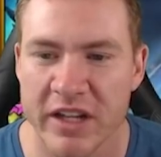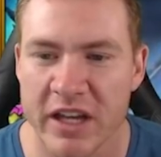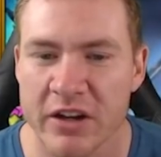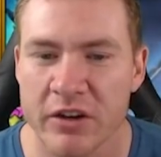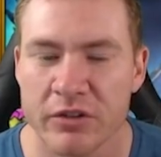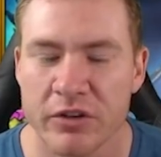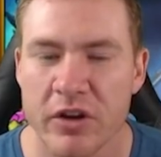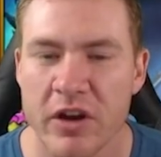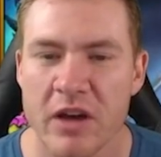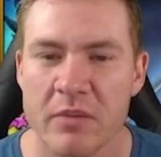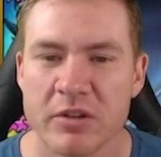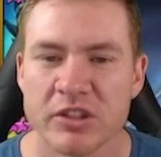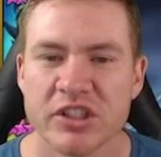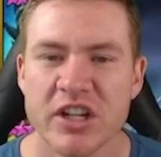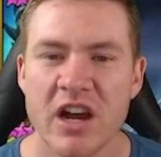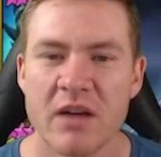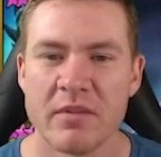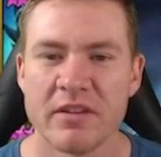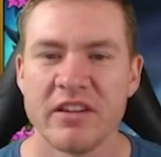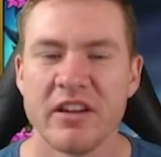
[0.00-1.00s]
I don't know how much
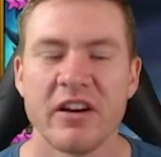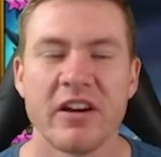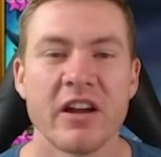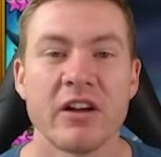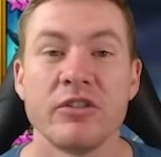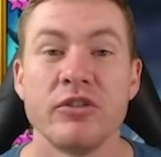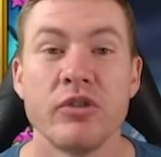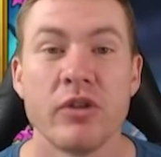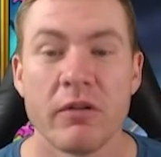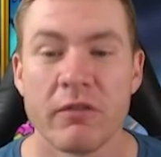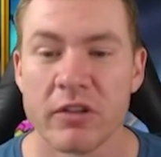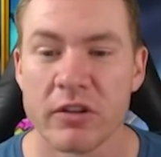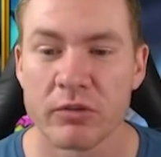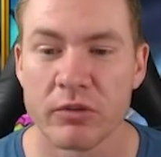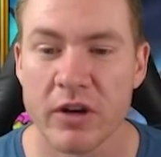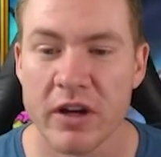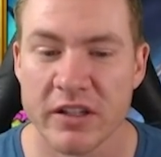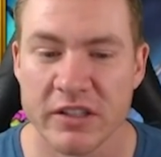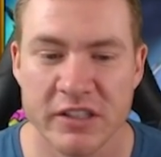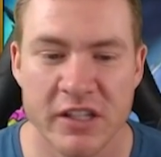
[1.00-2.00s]
commentary I'll do over the
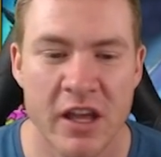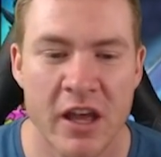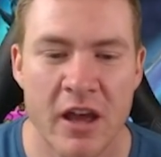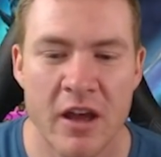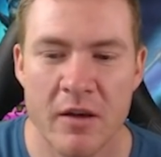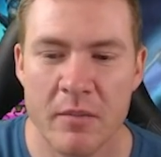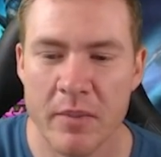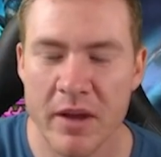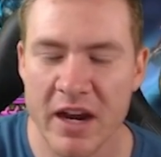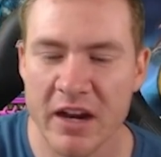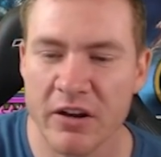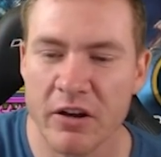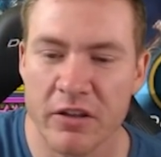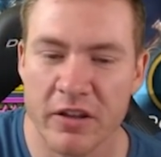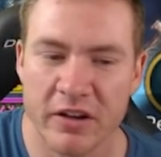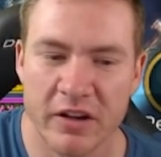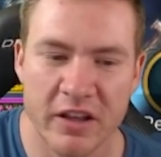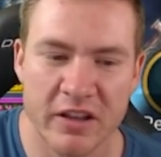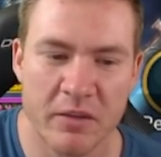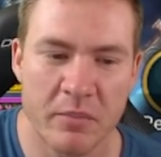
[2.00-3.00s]
runs, but I know
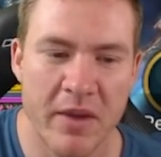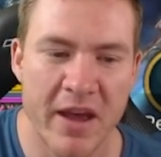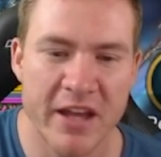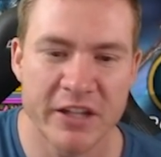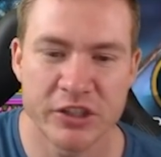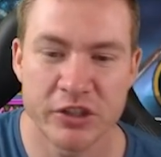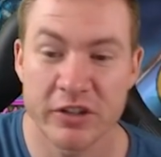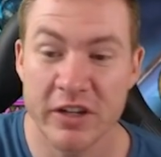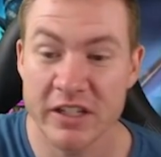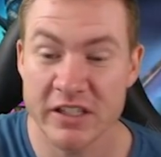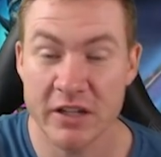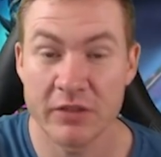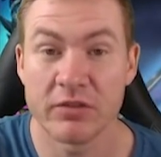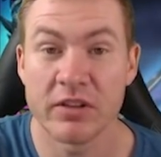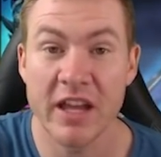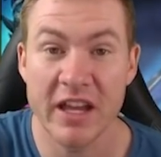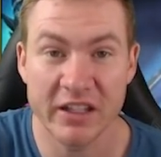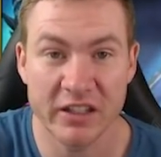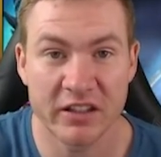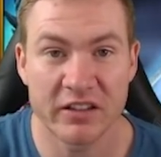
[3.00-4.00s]
that in the past you guys have
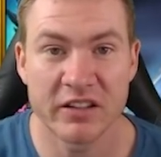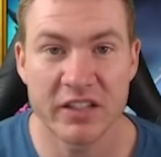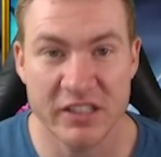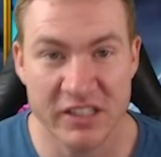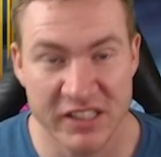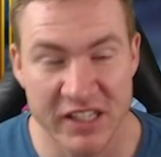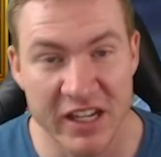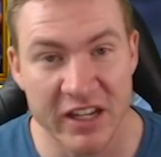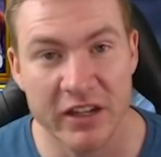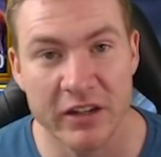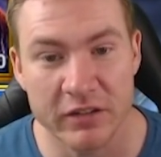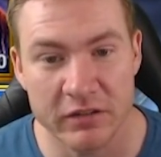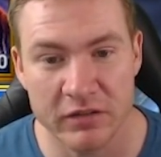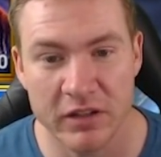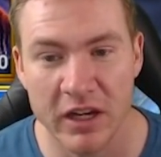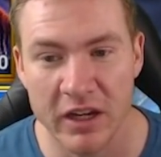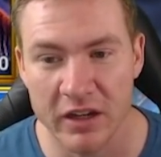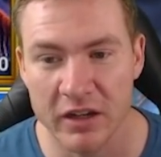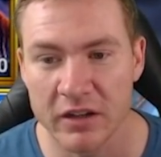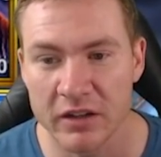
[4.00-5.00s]
liked to see
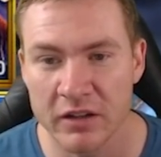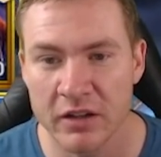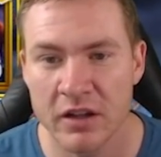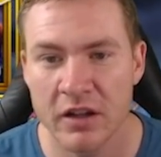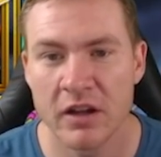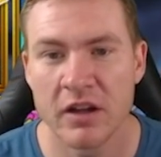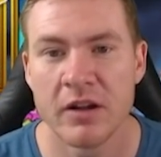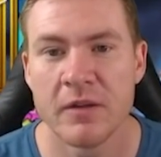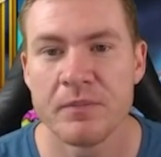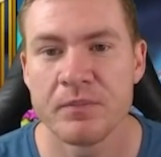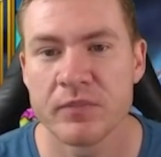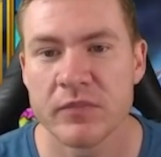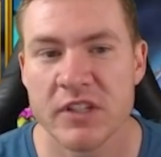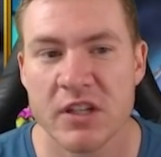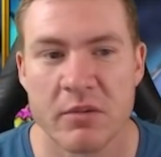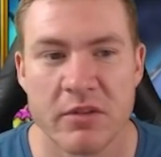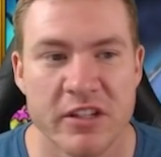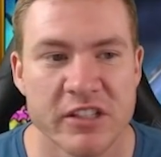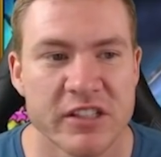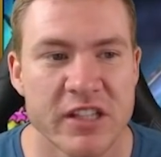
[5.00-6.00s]
uh, some
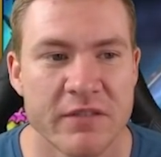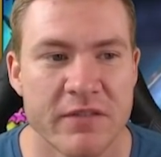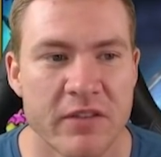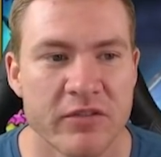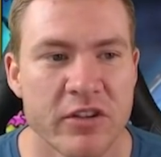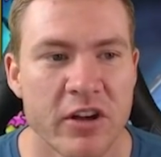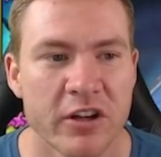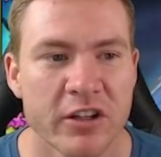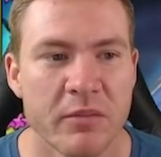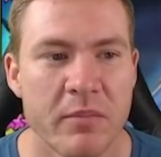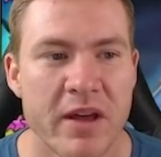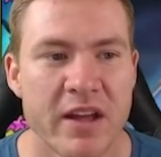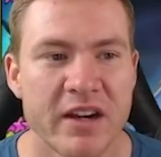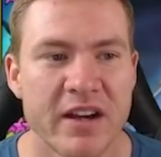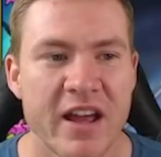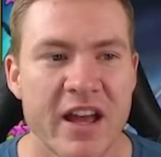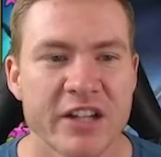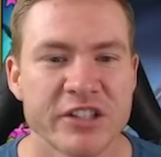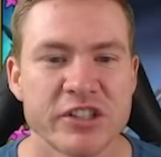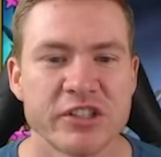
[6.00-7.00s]
of the stuff I've talked about in
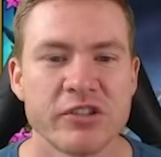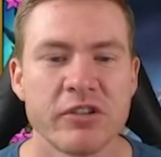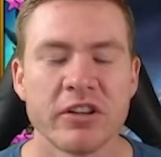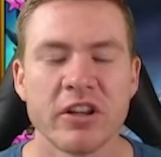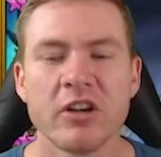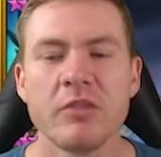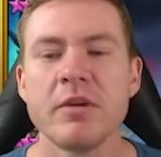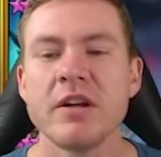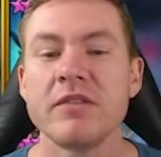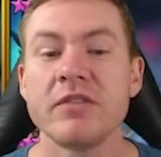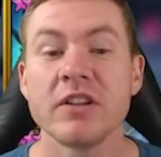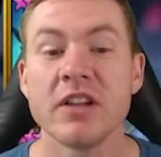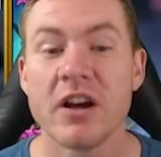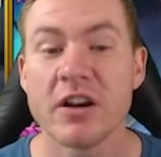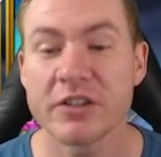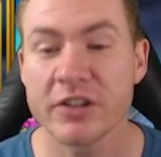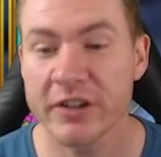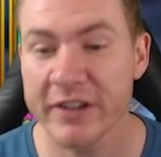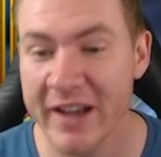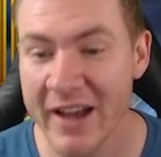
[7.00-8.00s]
action. So a little bit of a
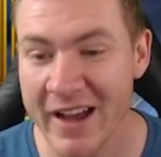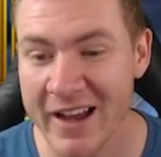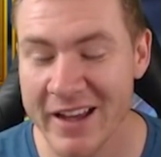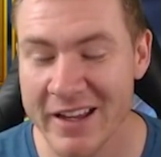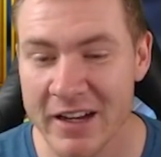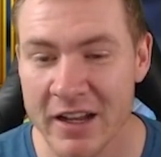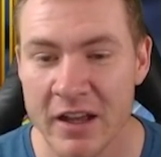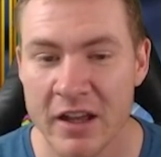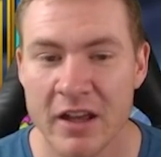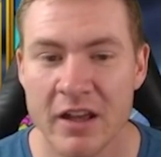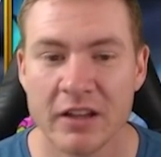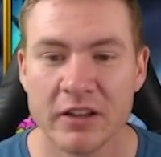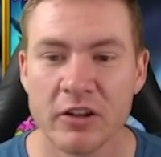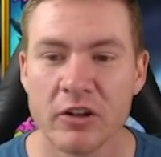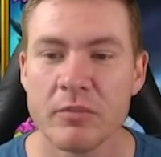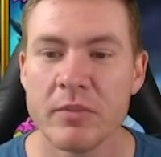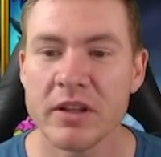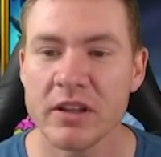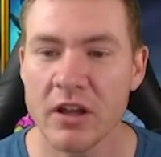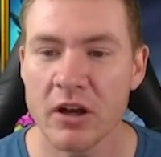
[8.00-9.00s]
longer guide, a little
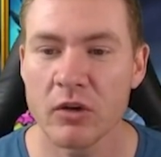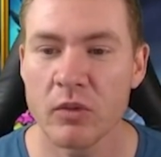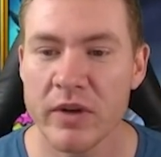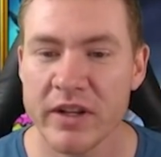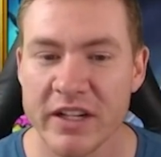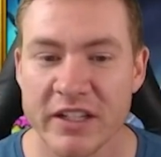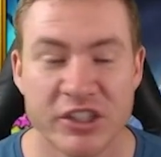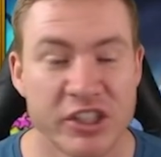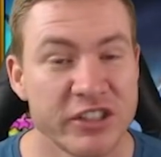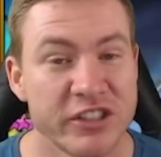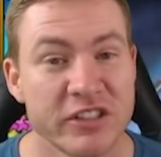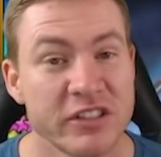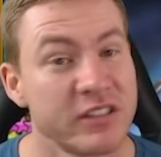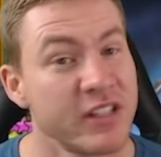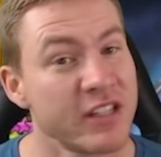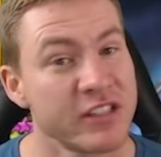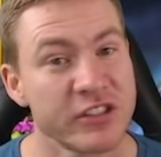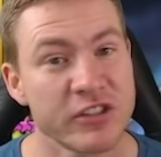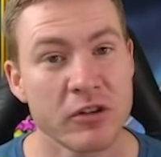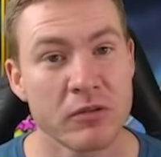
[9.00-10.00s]
bit long winded. She just
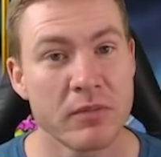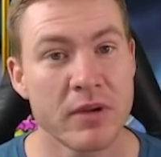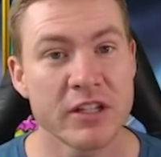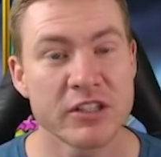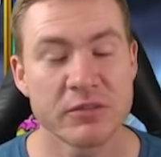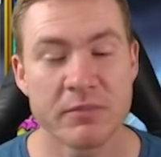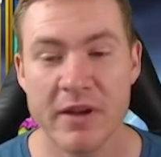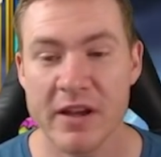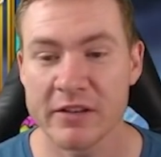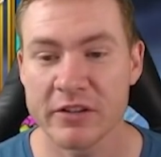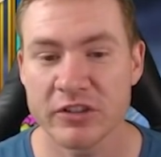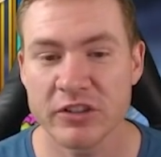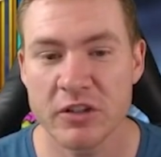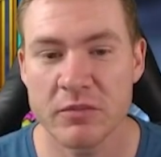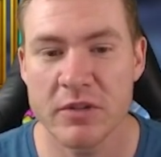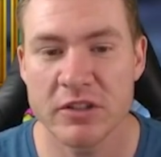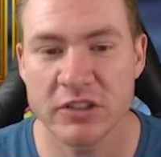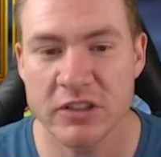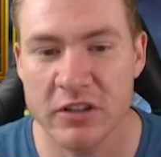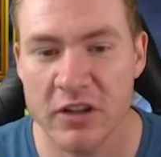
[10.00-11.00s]
does so much, man. There's so
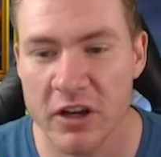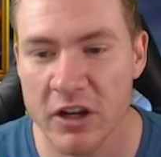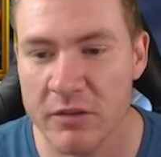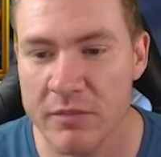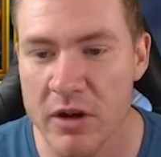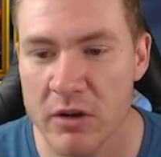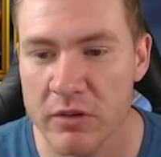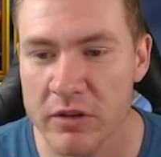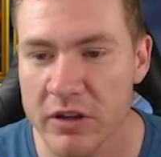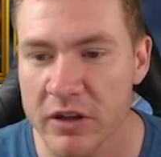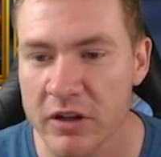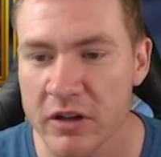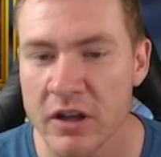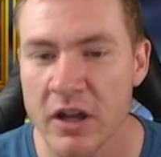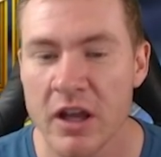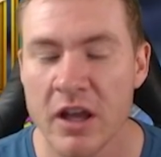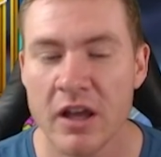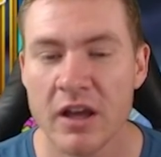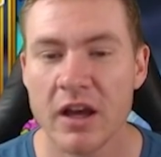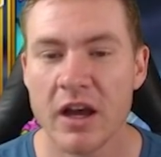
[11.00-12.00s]
much to talk about with her.
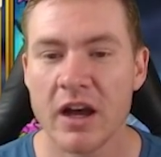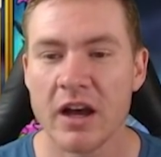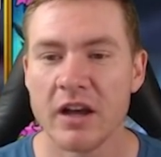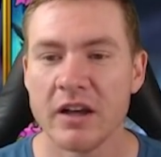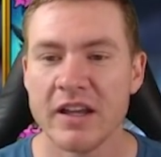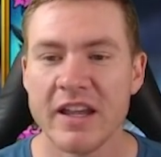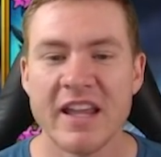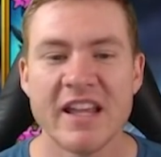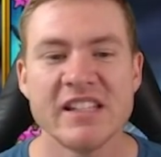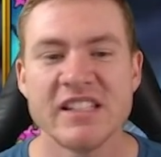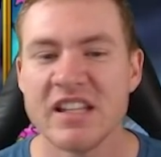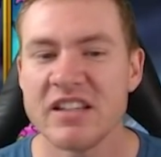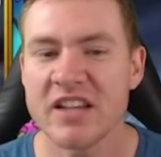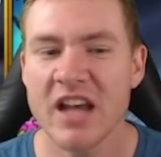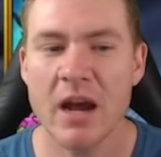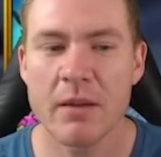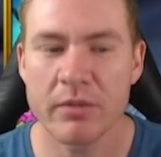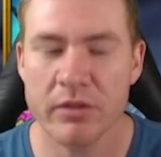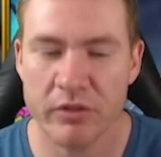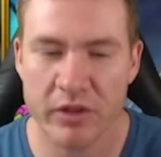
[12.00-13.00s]
Uh, easy
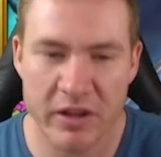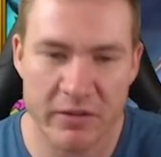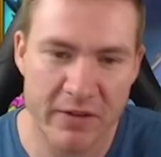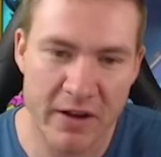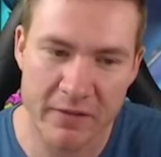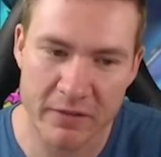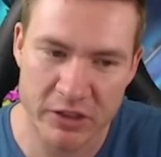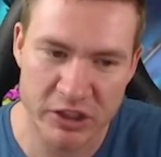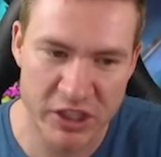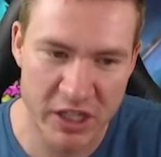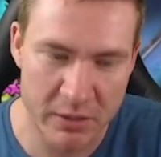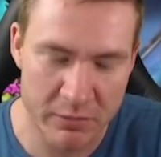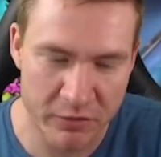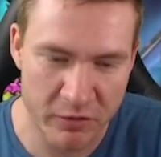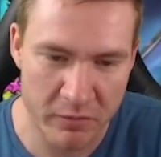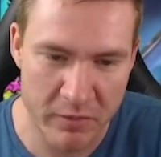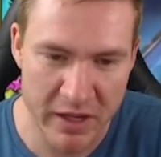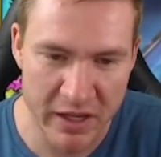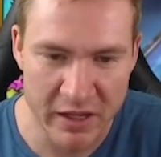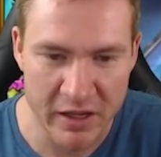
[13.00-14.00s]
top three favorite champ for
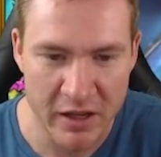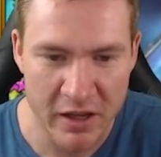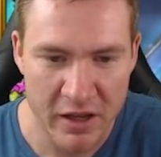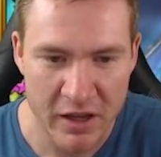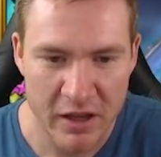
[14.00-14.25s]
me.